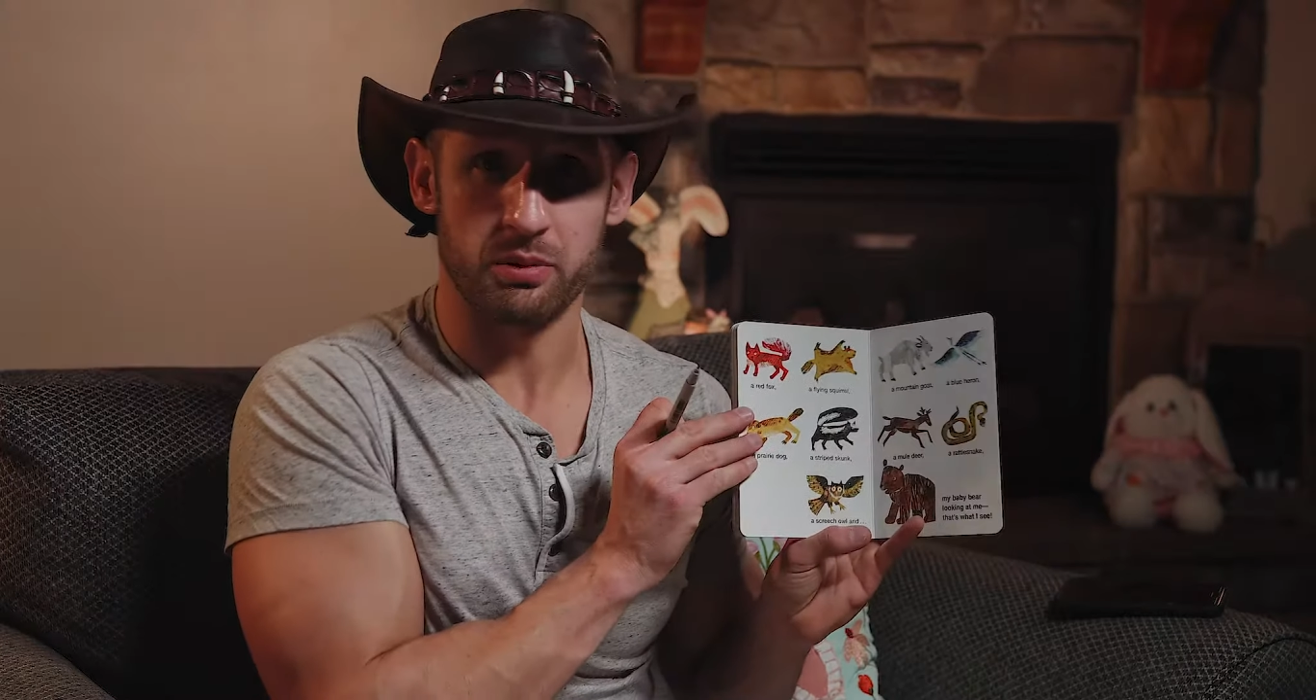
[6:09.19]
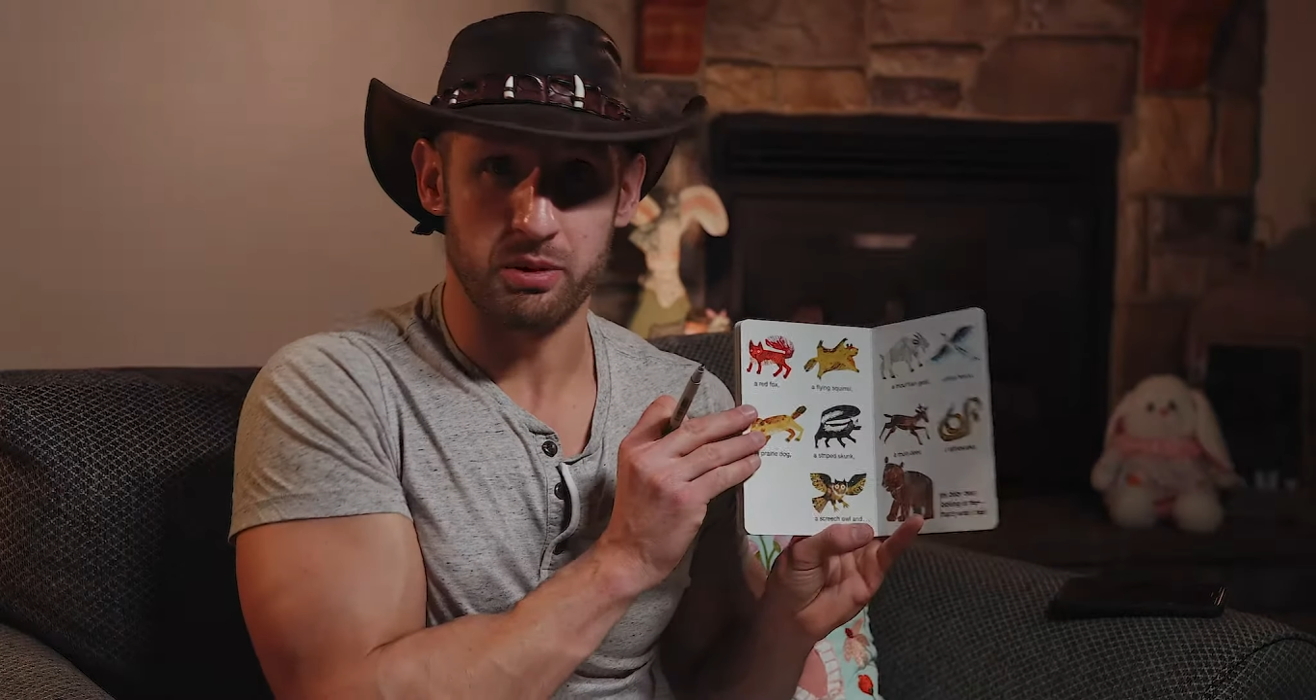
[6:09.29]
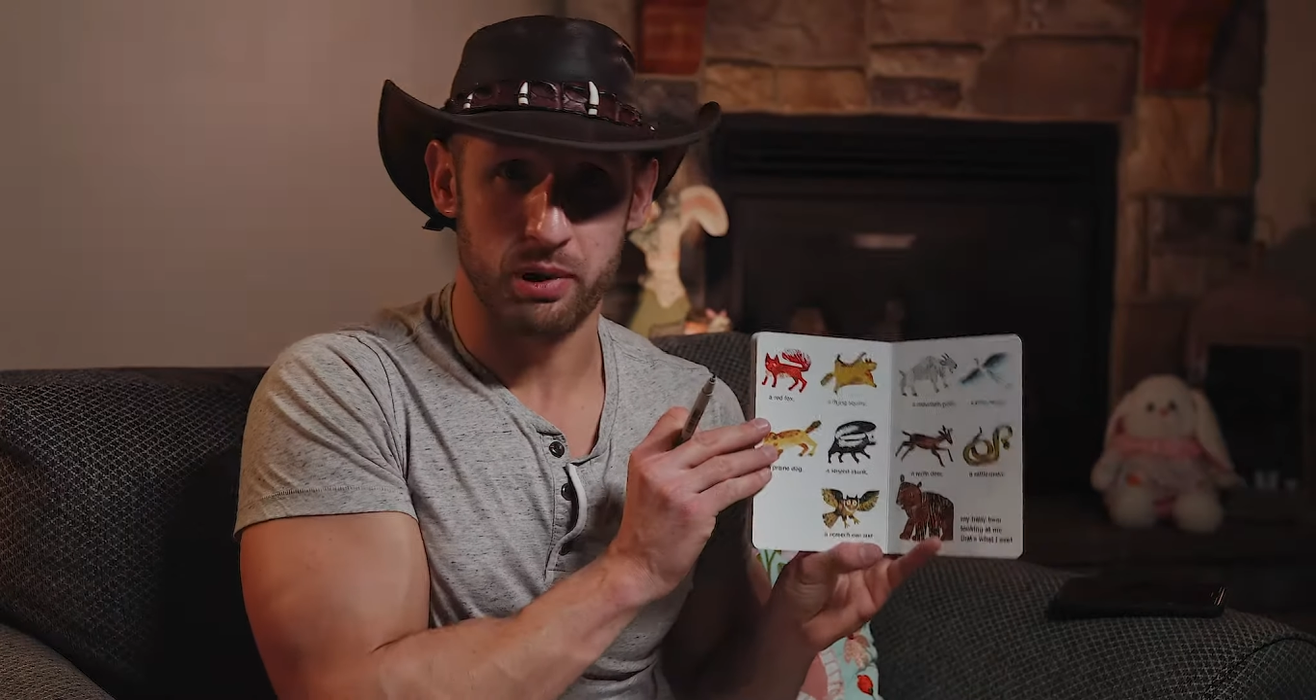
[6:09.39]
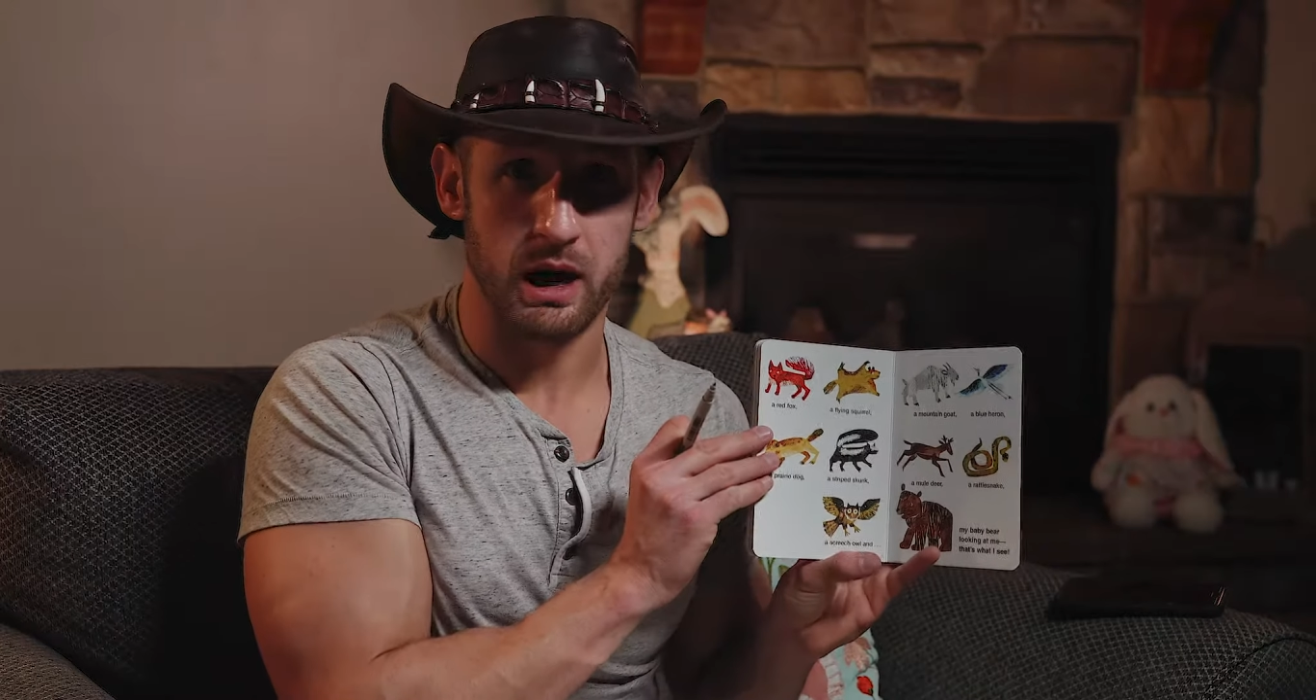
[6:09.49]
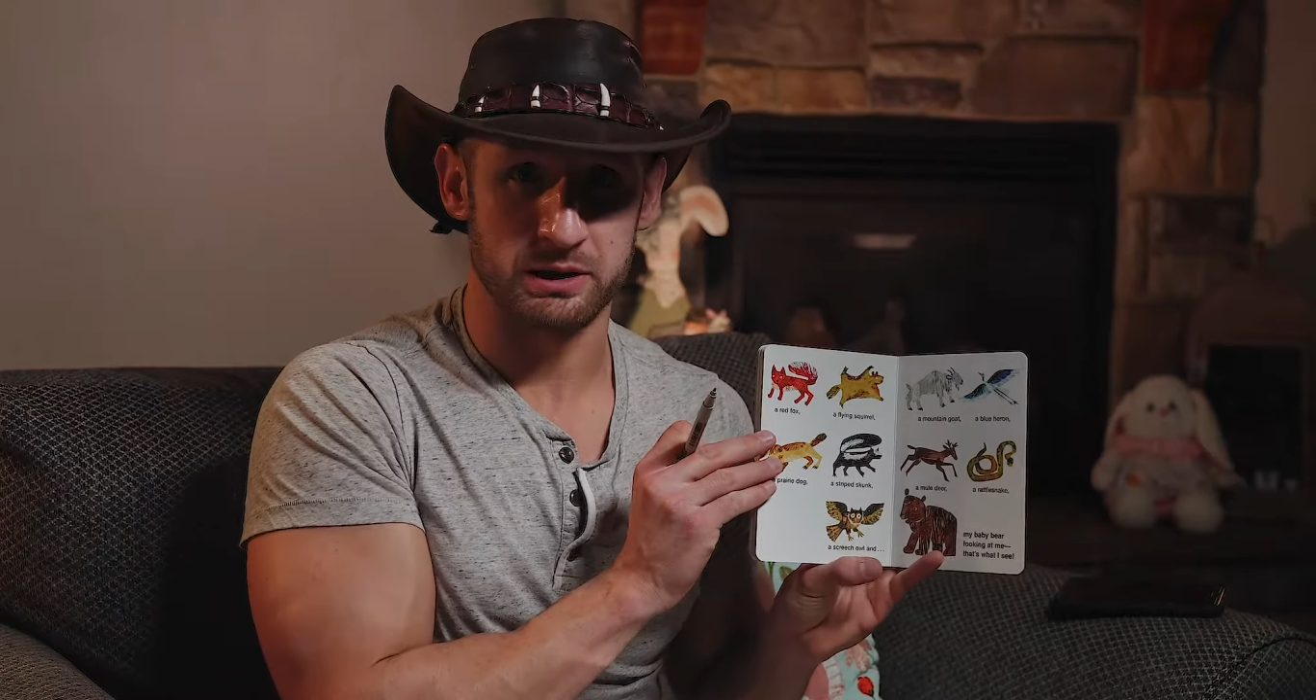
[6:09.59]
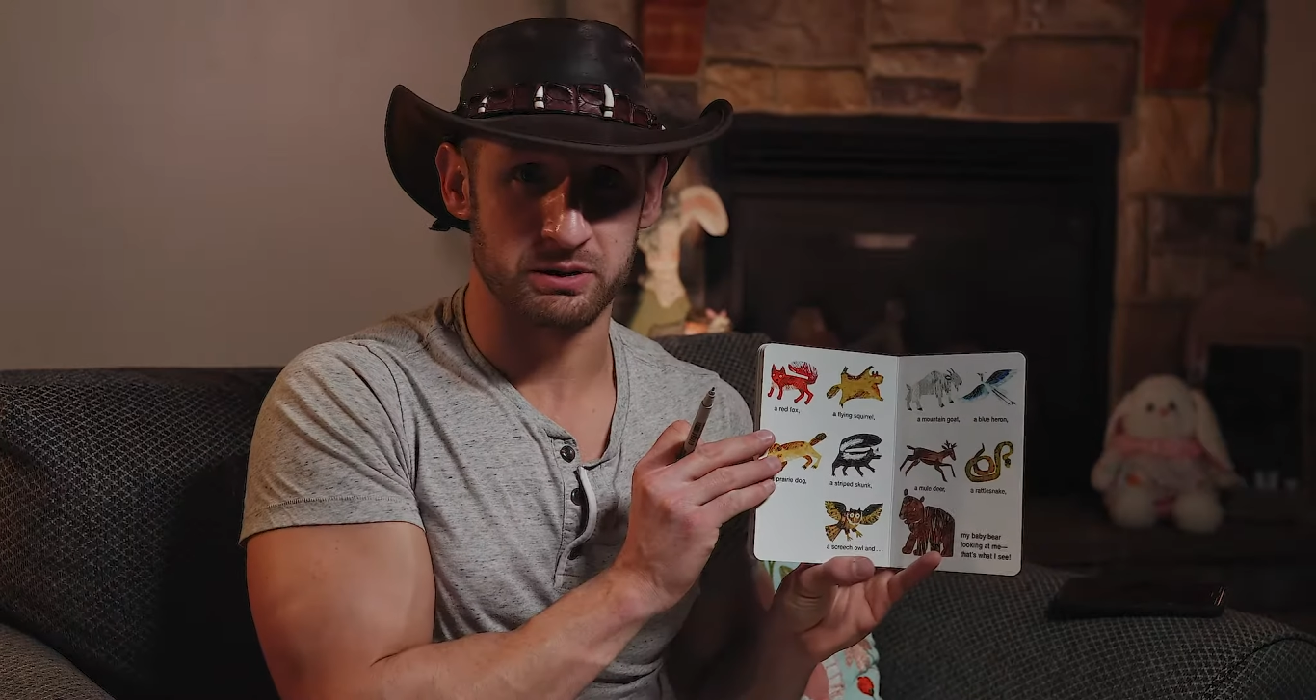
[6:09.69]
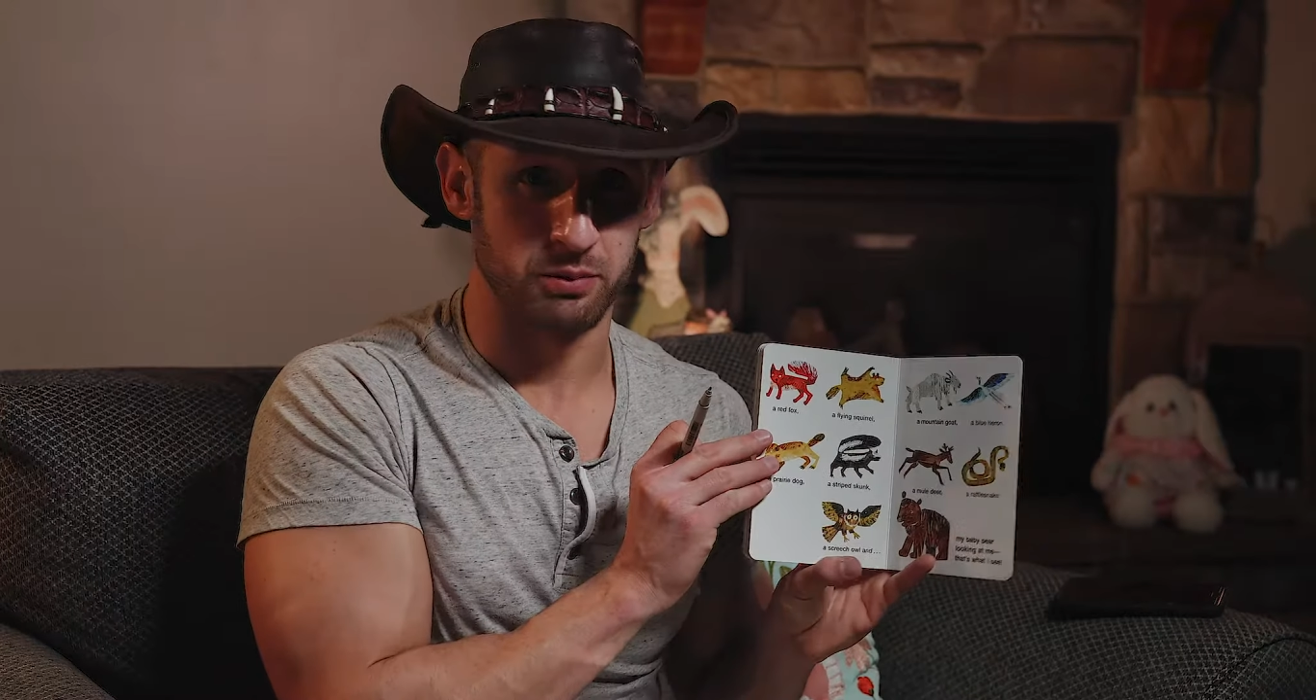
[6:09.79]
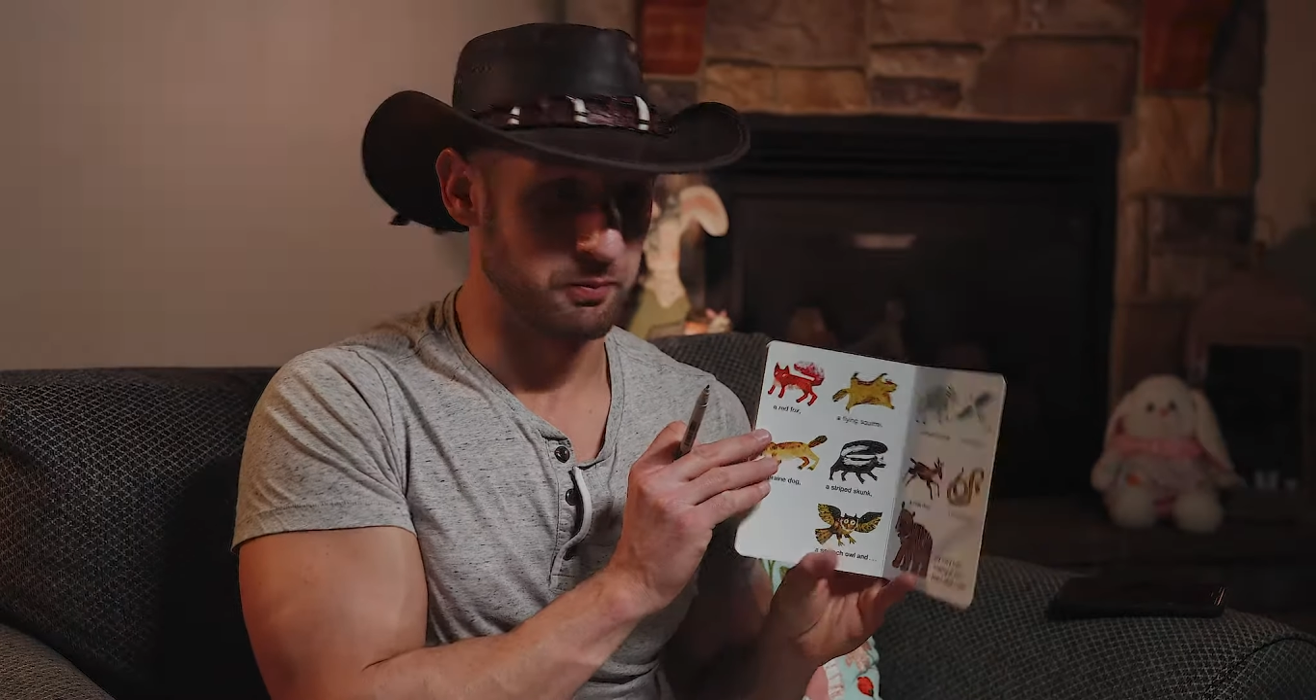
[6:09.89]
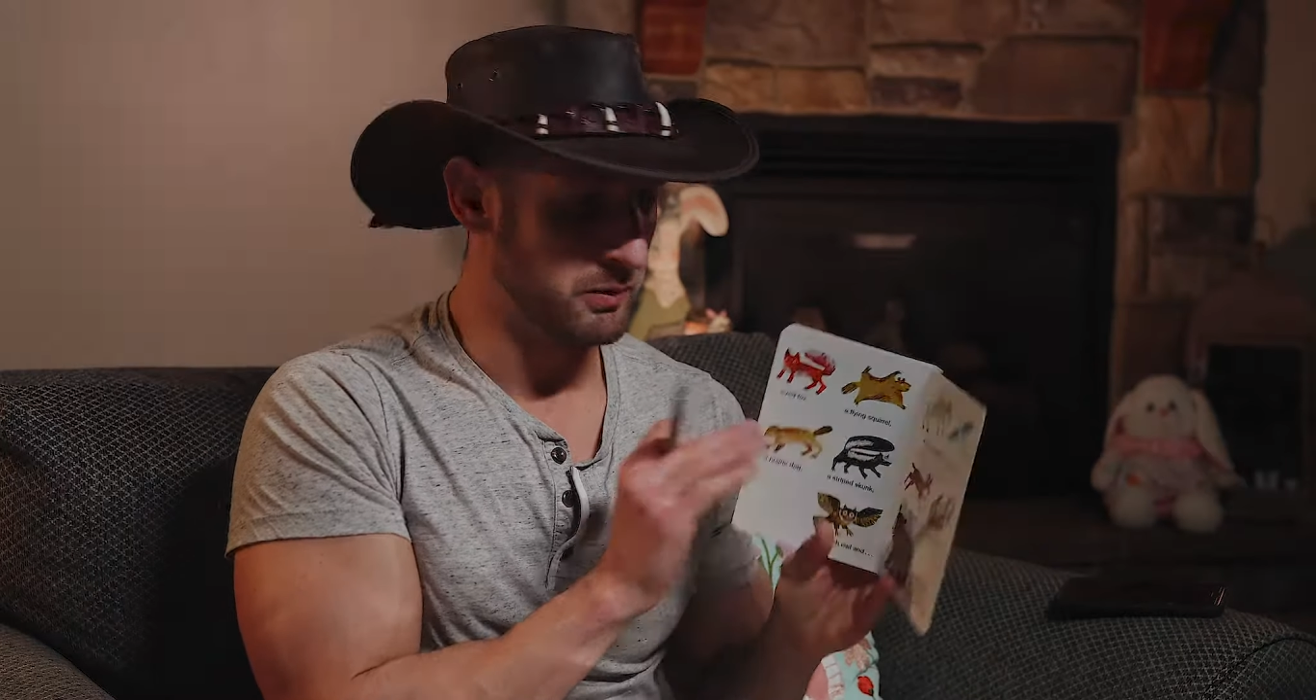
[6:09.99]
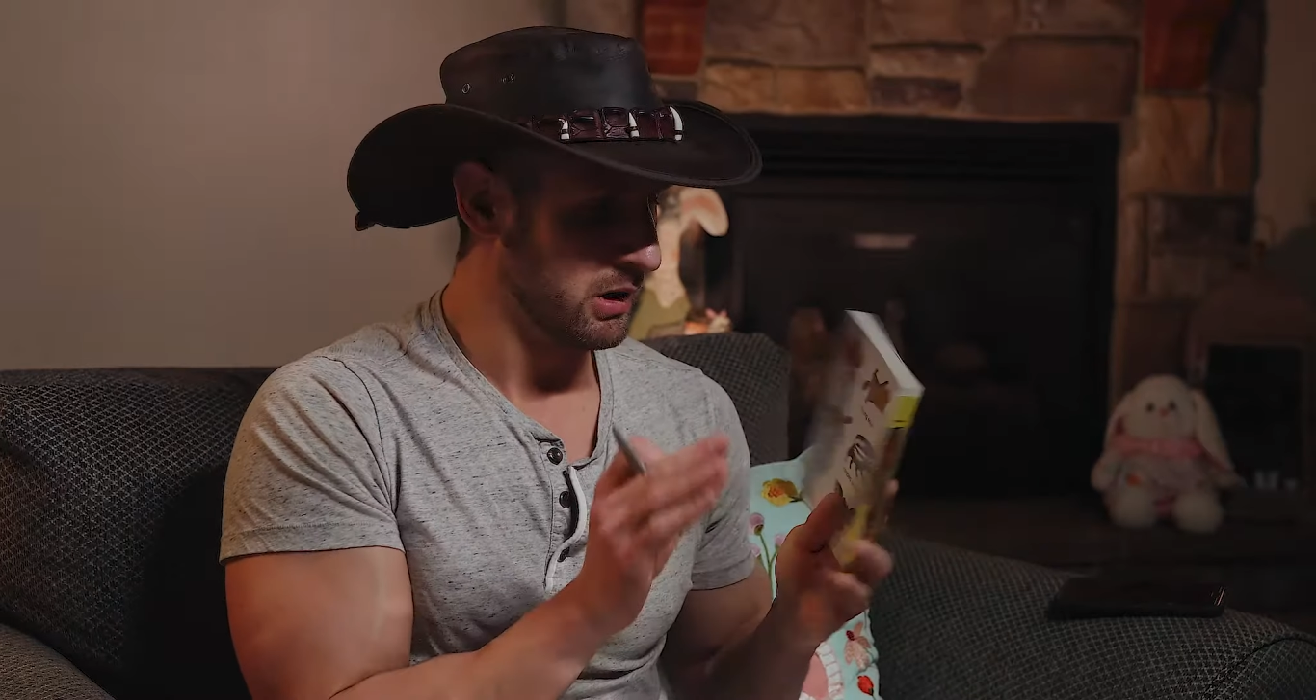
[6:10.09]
be possible,